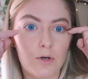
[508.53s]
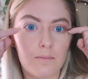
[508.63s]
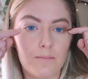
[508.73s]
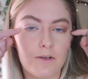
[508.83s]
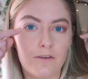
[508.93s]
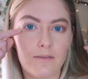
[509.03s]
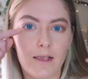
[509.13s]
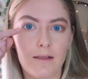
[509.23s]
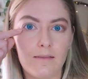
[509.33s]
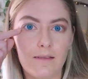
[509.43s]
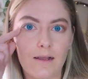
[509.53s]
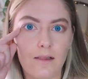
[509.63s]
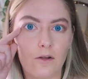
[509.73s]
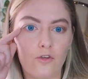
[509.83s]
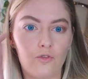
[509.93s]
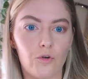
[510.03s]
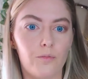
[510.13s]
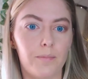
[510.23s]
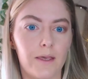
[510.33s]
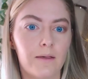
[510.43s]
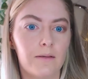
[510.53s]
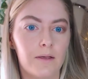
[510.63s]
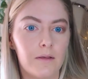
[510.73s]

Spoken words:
it's like a little droopy.